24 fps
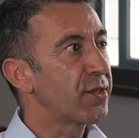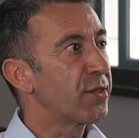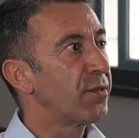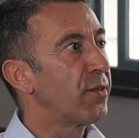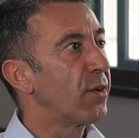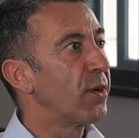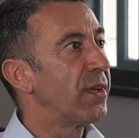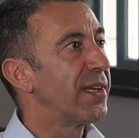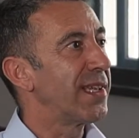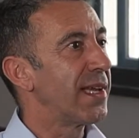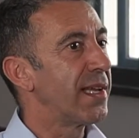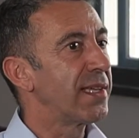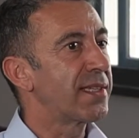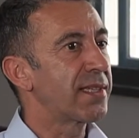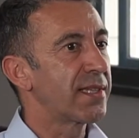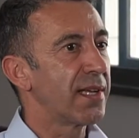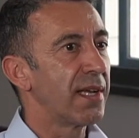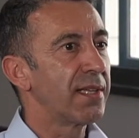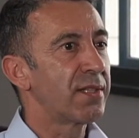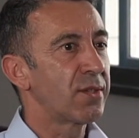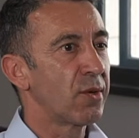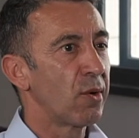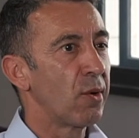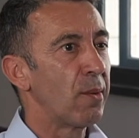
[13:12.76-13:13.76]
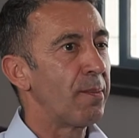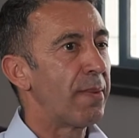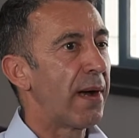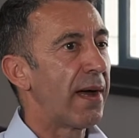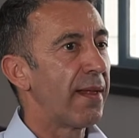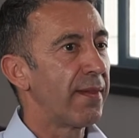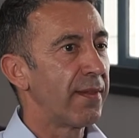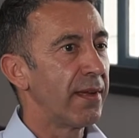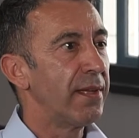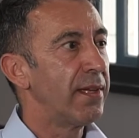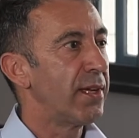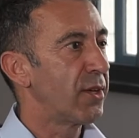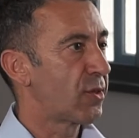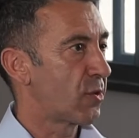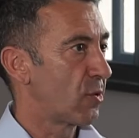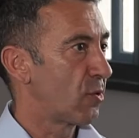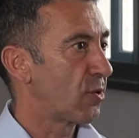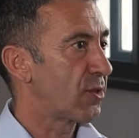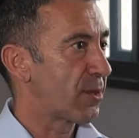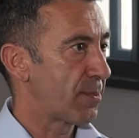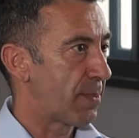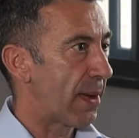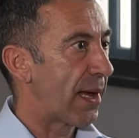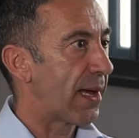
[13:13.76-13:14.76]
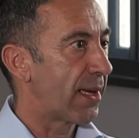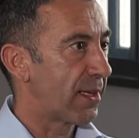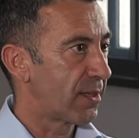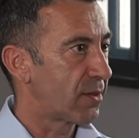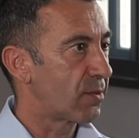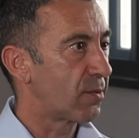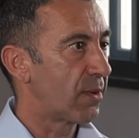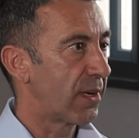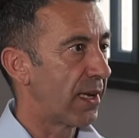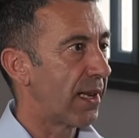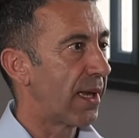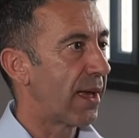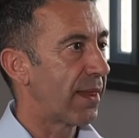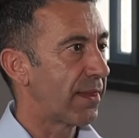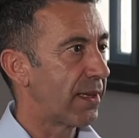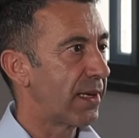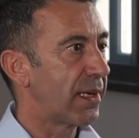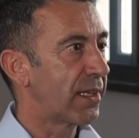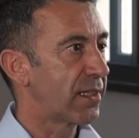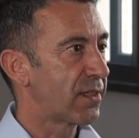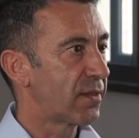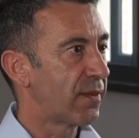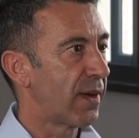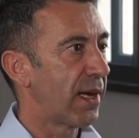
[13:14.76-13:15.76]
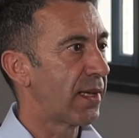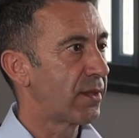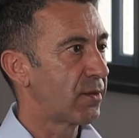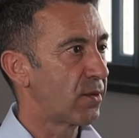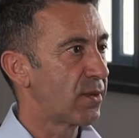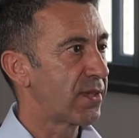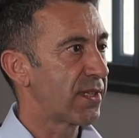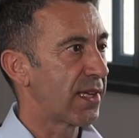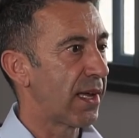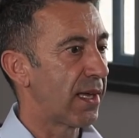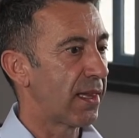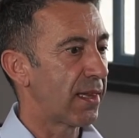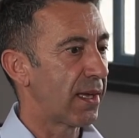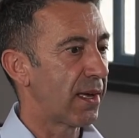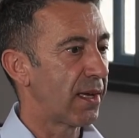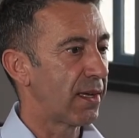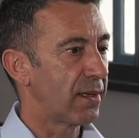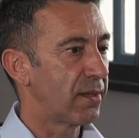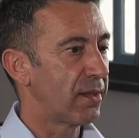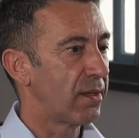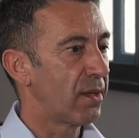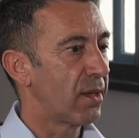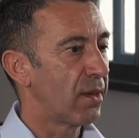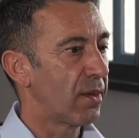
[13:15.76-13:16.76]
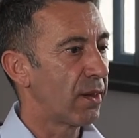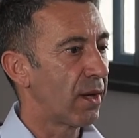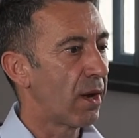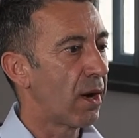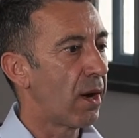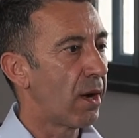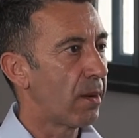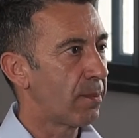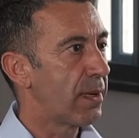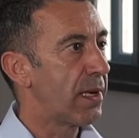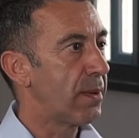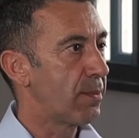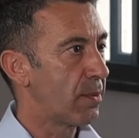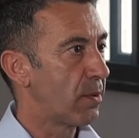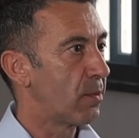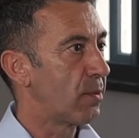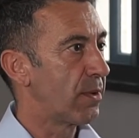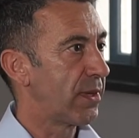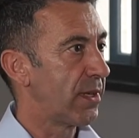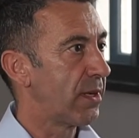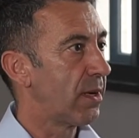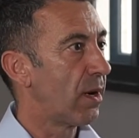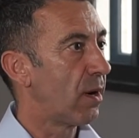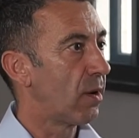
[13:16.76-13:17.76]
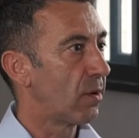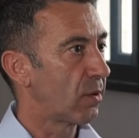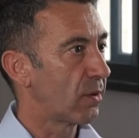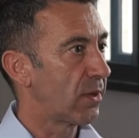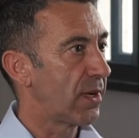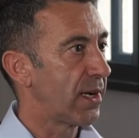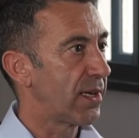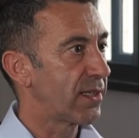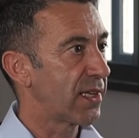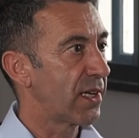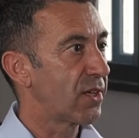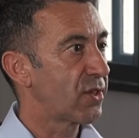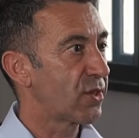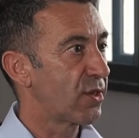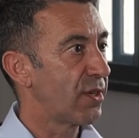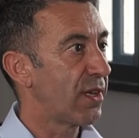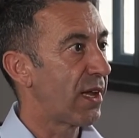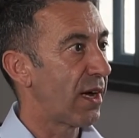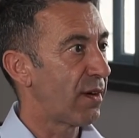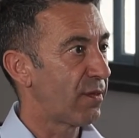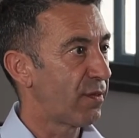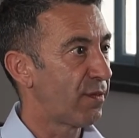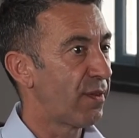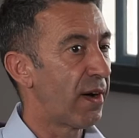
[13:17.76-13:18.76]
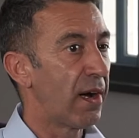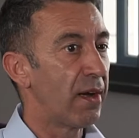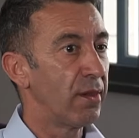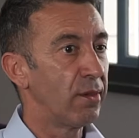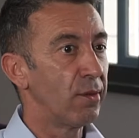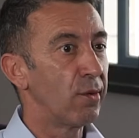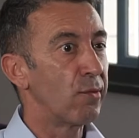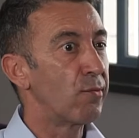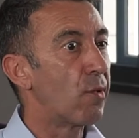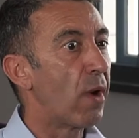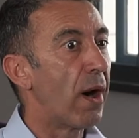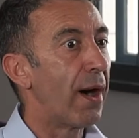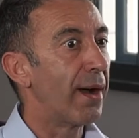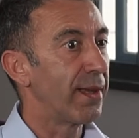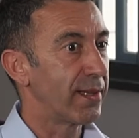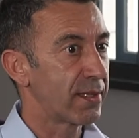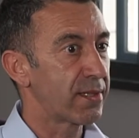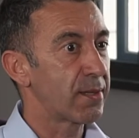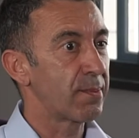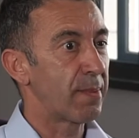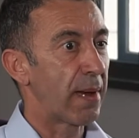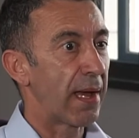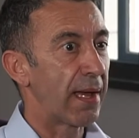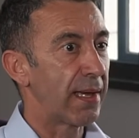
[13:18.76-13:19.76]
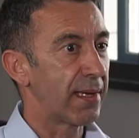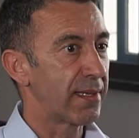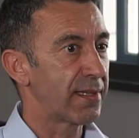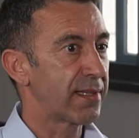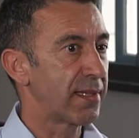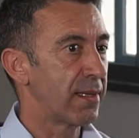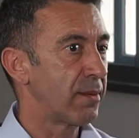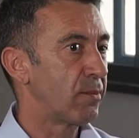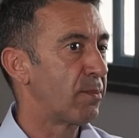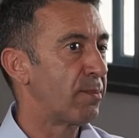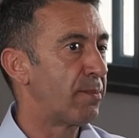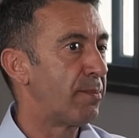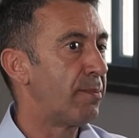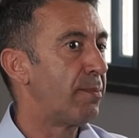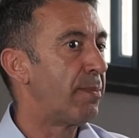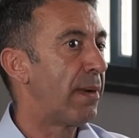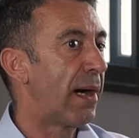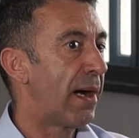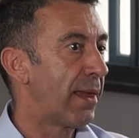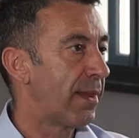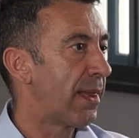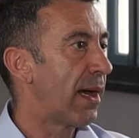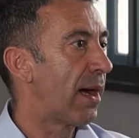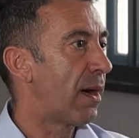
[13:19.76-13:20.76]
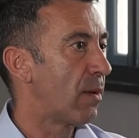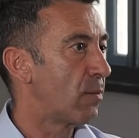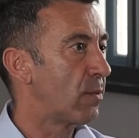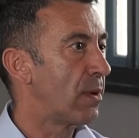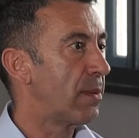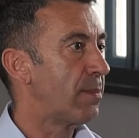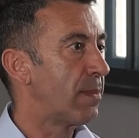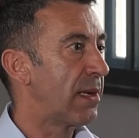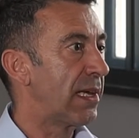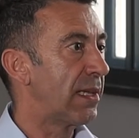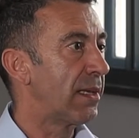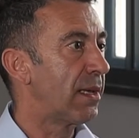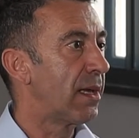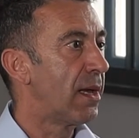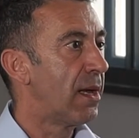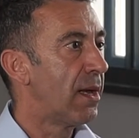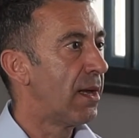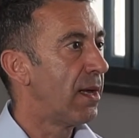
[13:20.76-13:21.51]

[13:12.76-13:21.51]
of all, it's all about the initial space, really. I think it's fair to say that, you know, there are people within our organisation that find the right space, and by that we mean